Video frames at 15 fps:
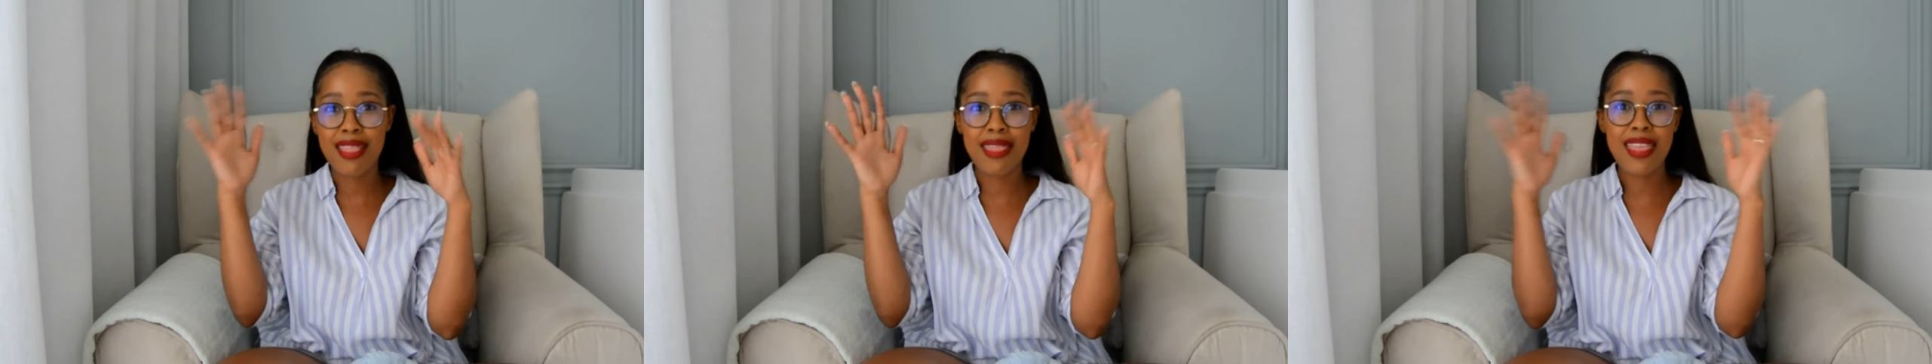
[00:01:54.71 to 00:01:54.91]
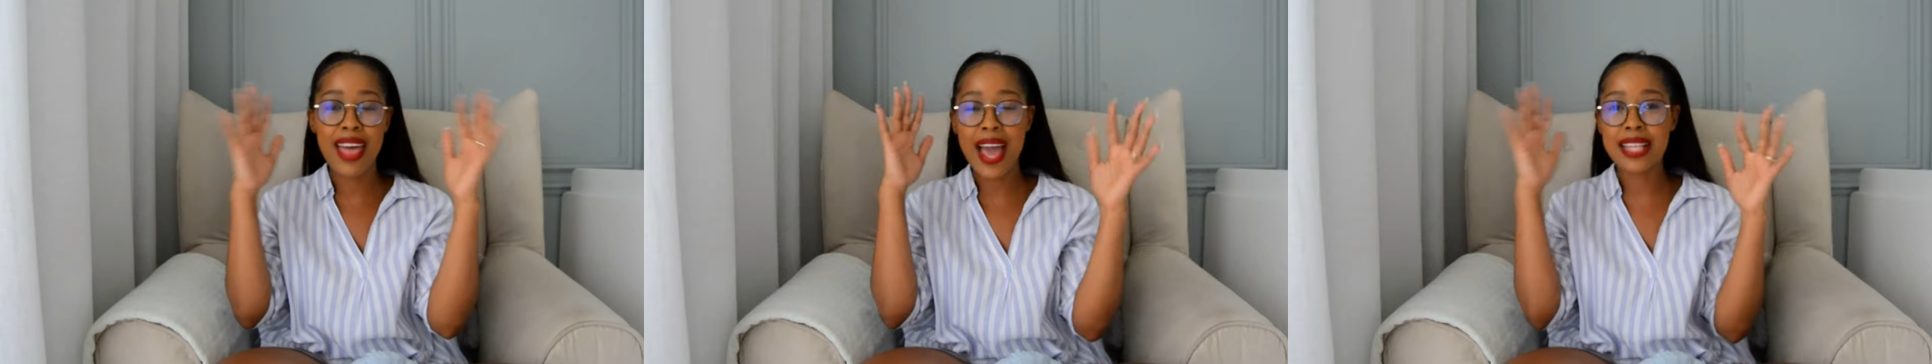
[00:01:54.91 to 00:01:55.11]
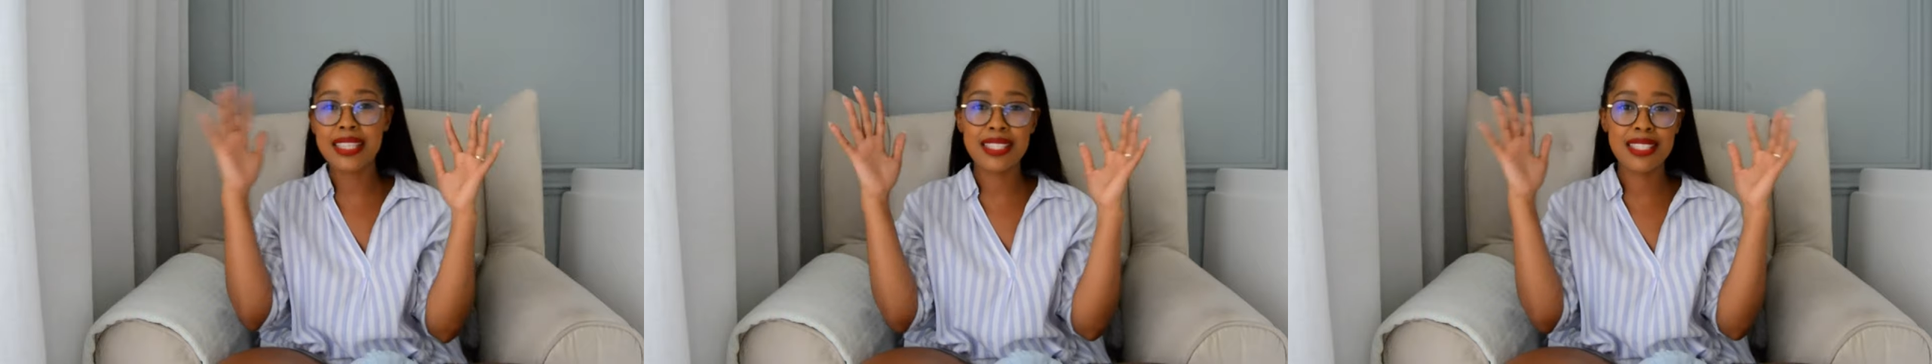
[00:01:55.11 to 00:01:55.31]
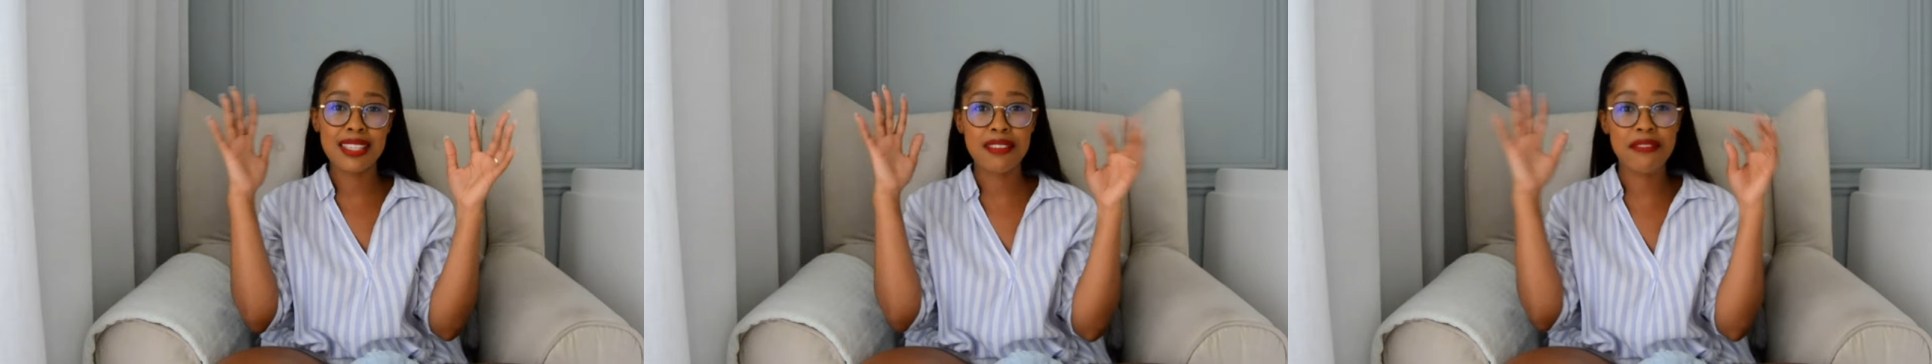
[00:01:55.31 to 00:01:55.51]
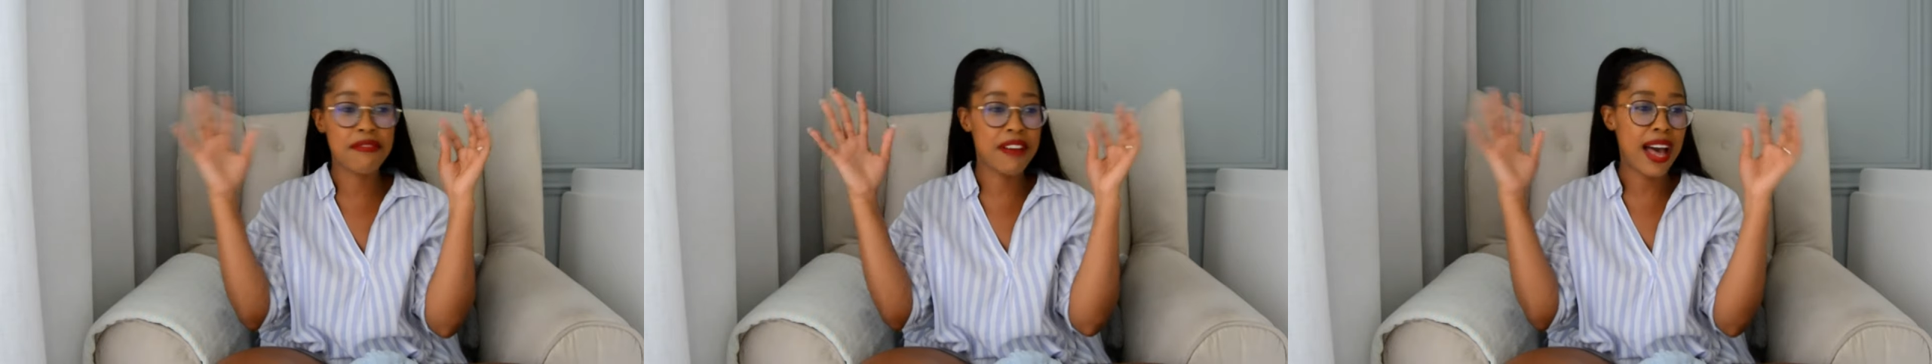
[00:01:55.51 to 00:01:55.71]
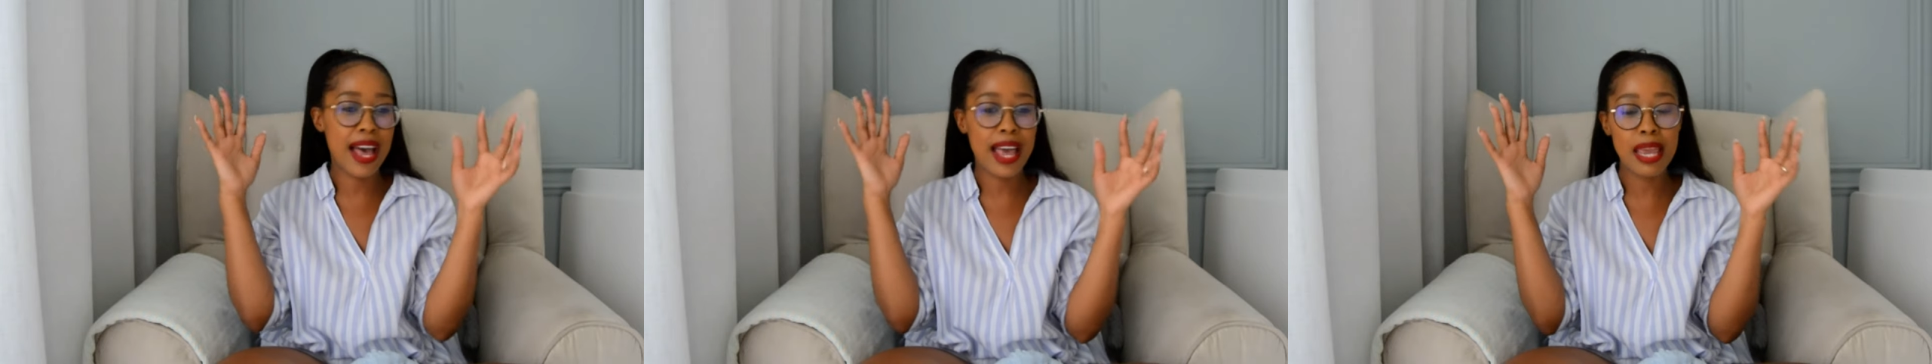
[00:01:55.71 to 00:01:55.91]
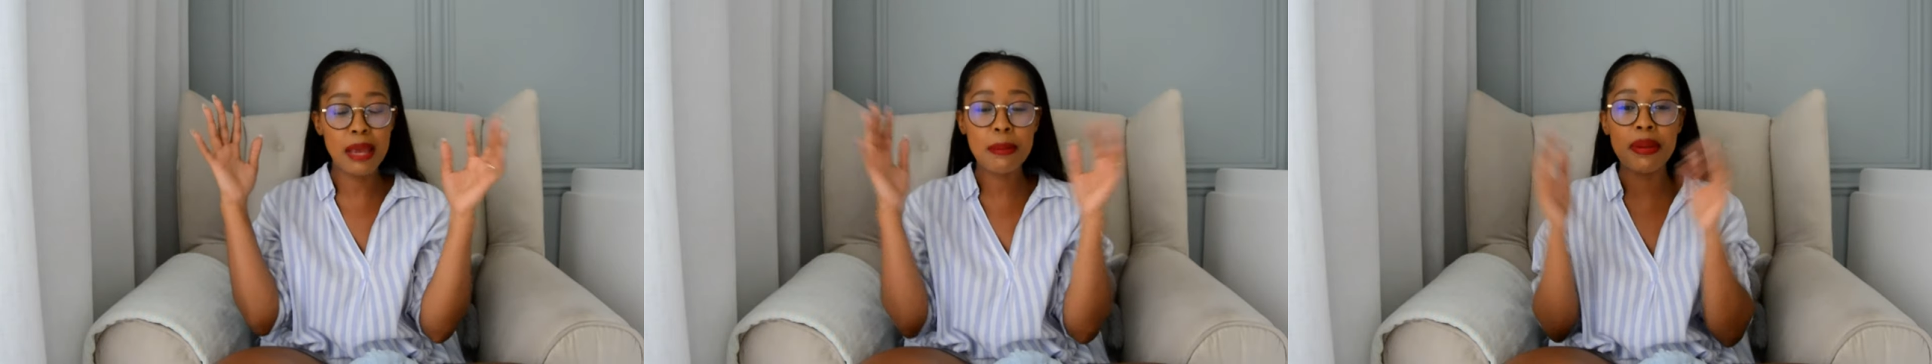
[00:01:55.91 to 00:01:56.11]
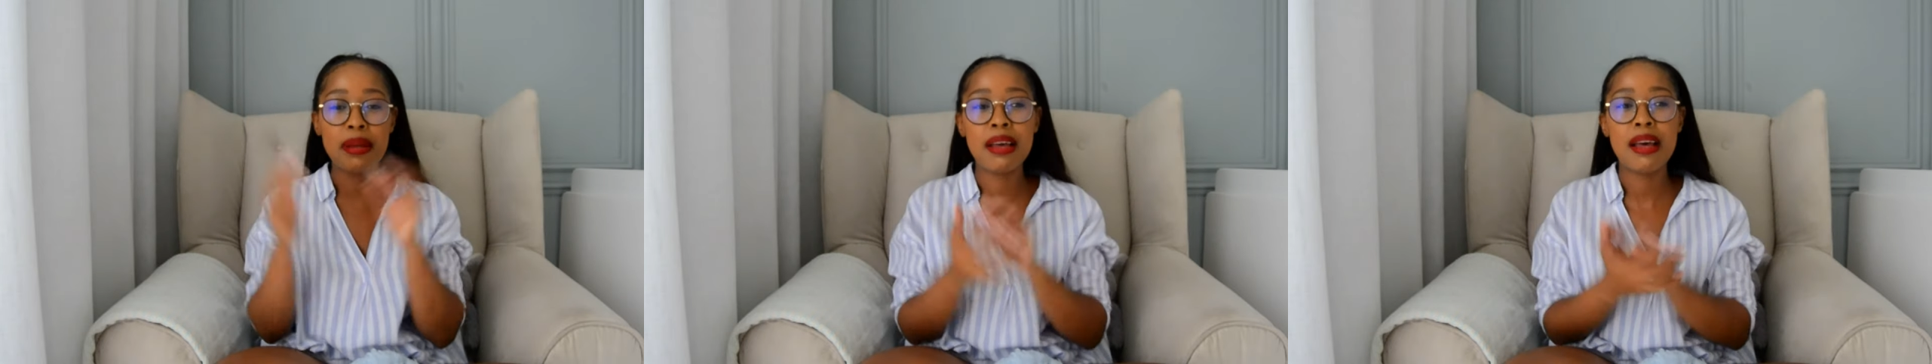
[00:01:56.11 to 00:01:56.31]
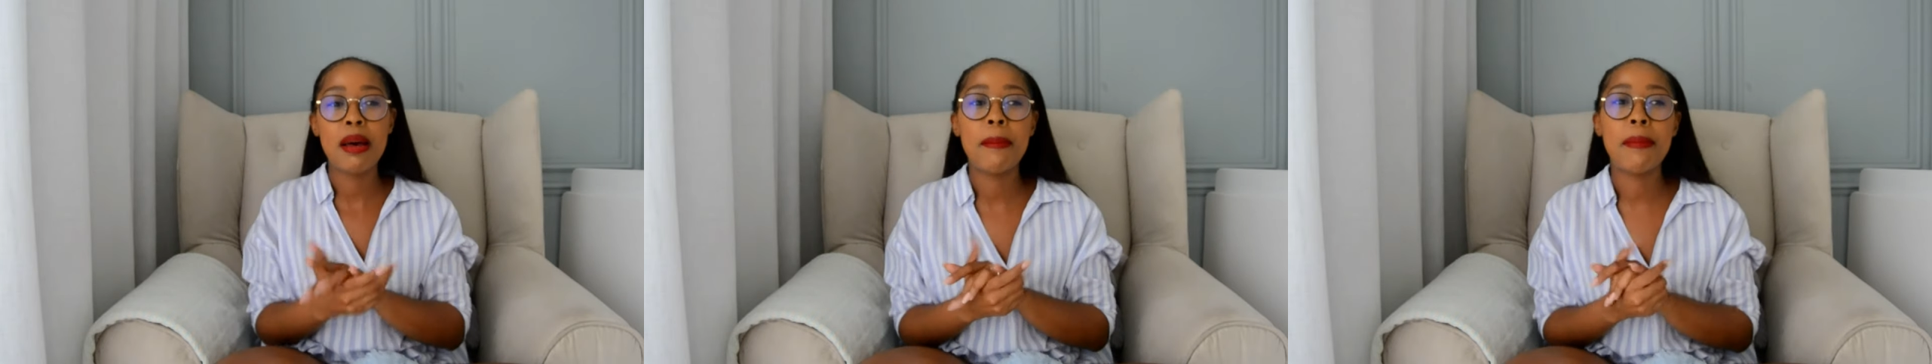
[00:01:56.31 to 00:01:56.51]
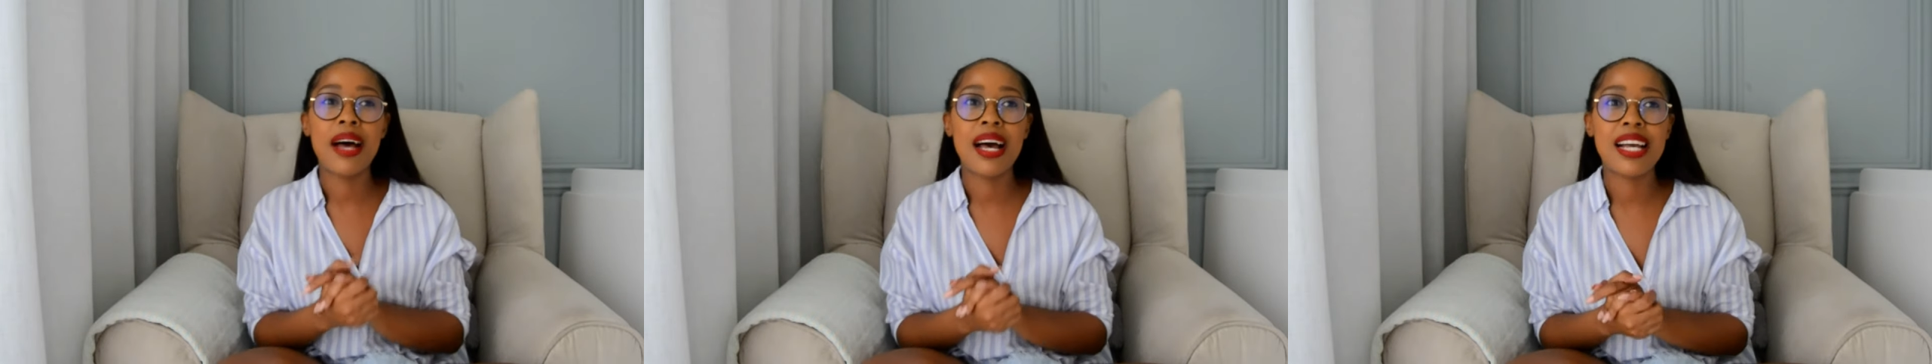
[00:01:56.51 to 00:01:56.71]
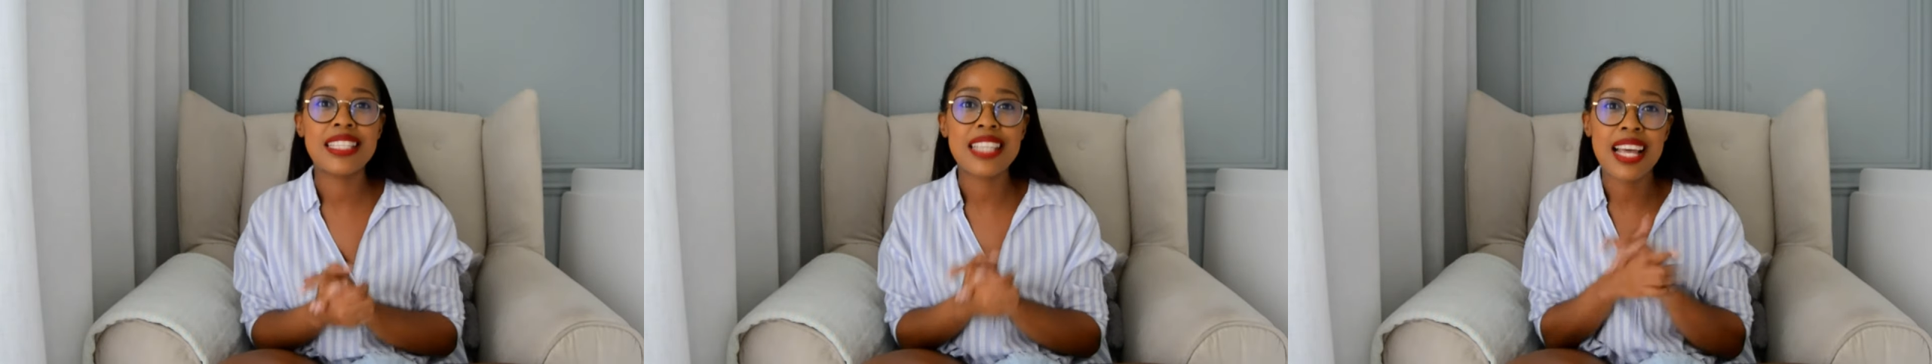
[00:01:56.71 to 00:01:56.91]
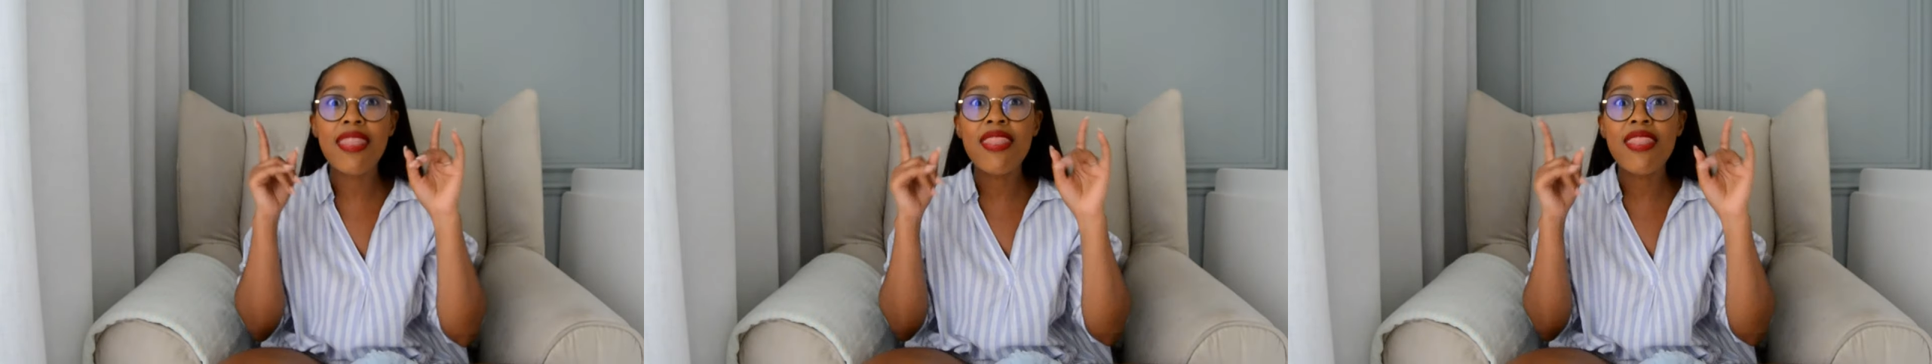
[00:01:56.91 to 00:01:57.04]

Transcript: that vibe, but I